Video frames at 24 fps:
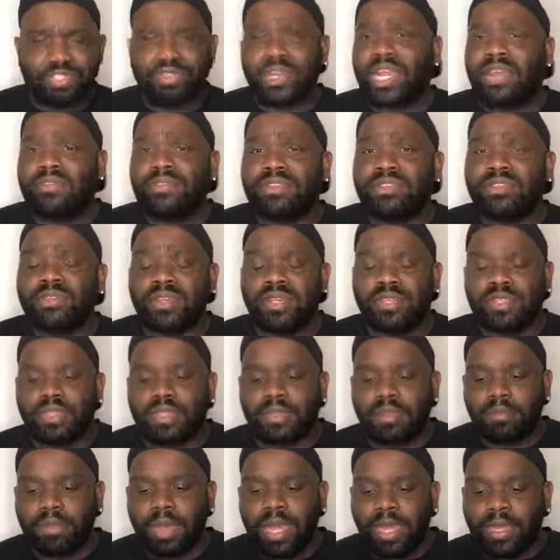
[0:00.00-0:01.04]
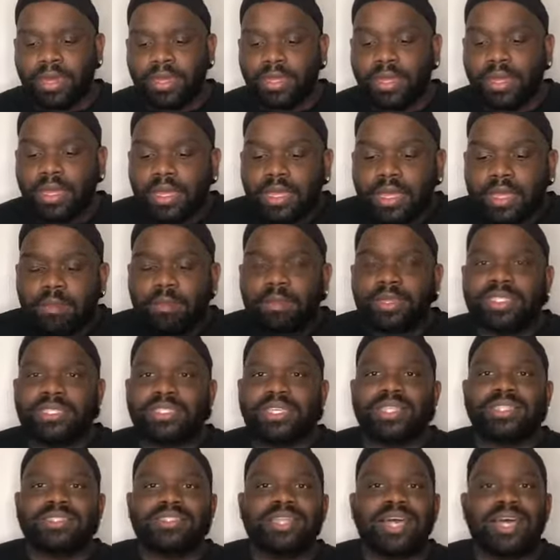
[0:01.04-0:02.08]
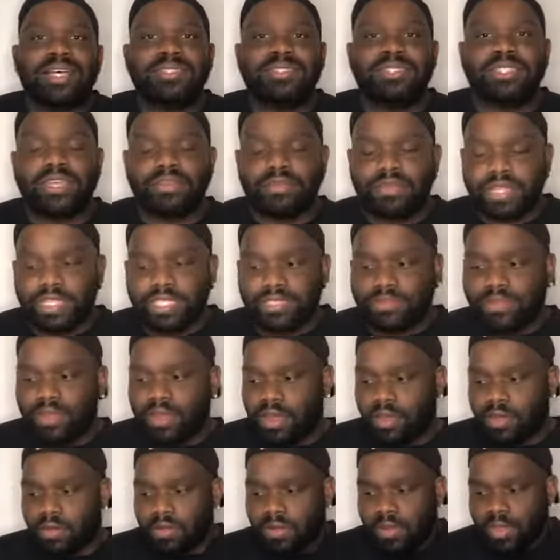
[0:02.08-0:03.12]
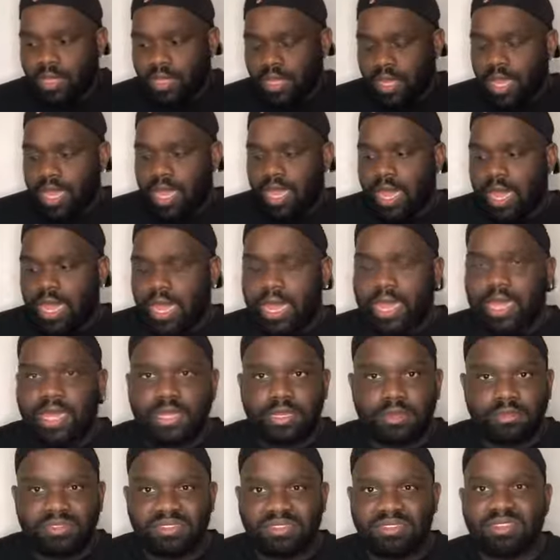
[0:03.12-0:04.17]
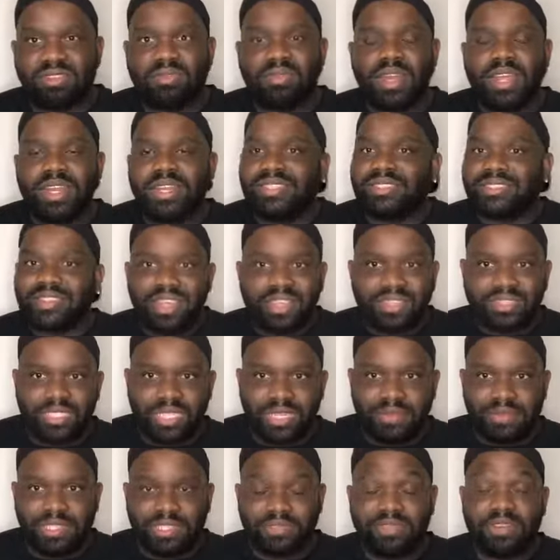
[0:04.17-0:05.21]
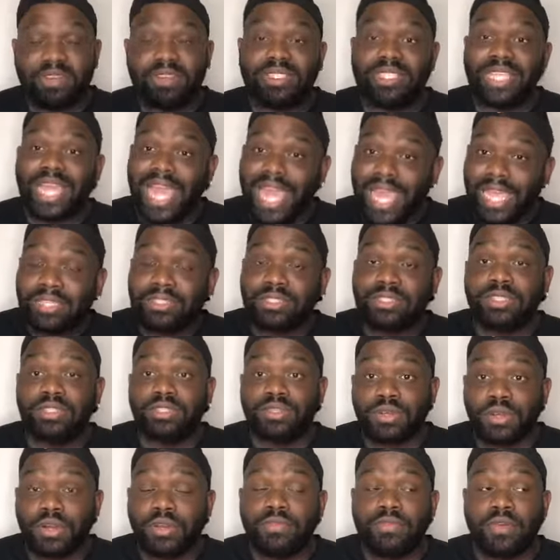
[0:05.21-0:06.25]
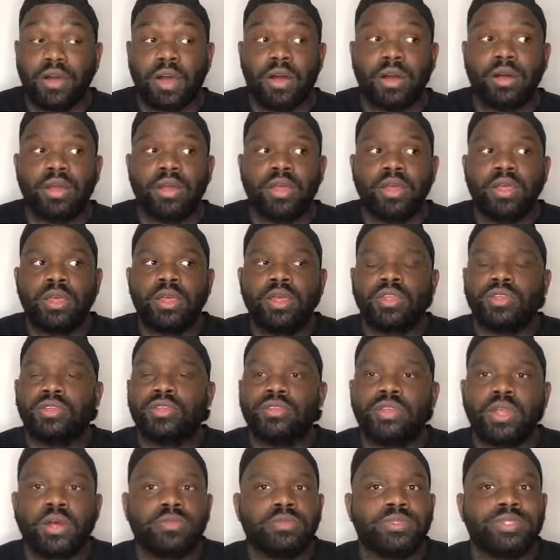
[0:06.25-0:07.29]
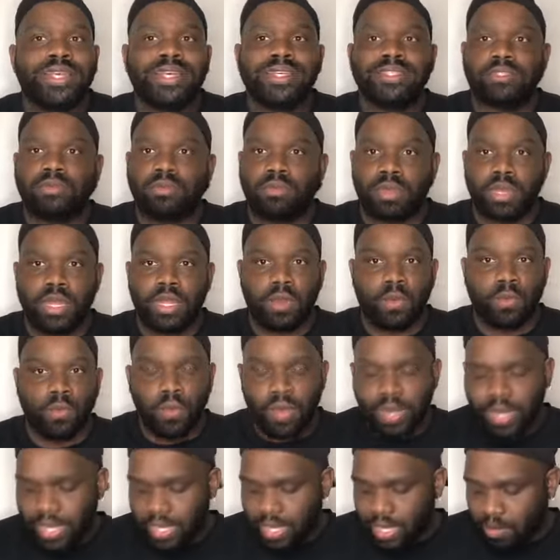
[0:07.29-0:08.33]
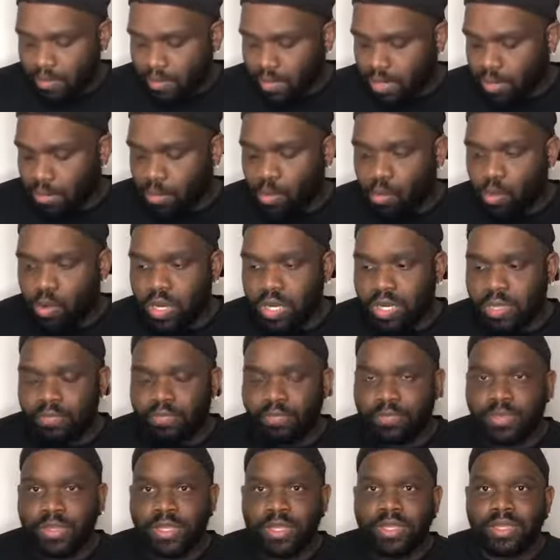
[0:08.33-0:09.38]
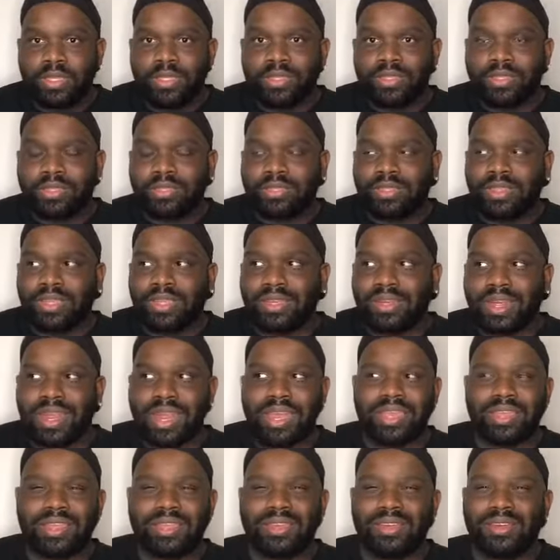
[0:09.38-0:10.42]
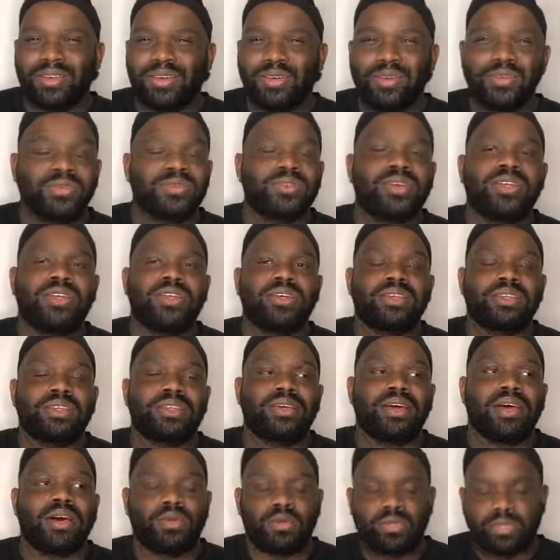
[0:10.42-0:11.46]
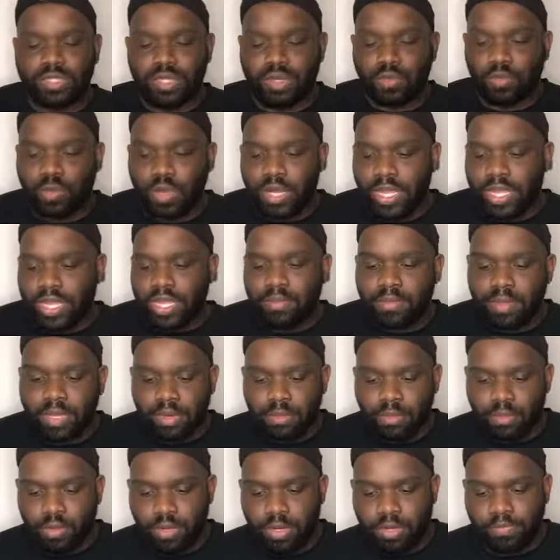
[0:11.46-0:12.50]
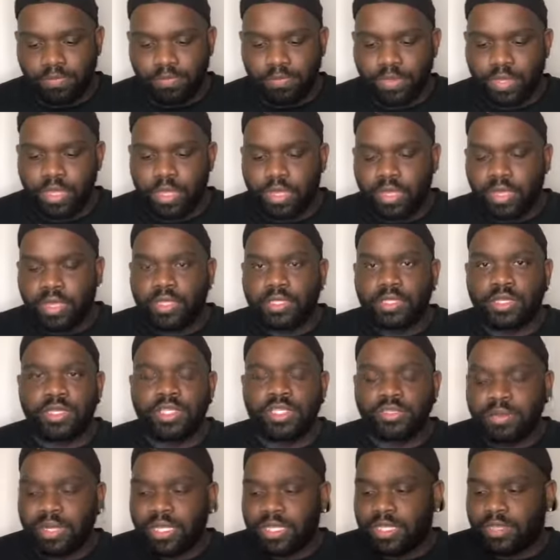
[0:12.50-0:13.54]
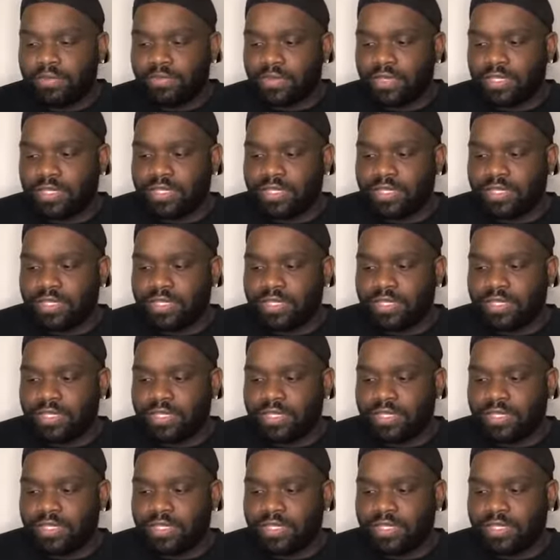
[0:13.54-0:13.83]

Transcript: Travis knew nothing about it, but she said it's not Stephanie's fault. And you're right, it's not Stephanie's fault. It's actually your fault. You don't text someone at 1 a.m. in the morning. Like, who's gonna... So 1 a.m. in the morning. So you expected for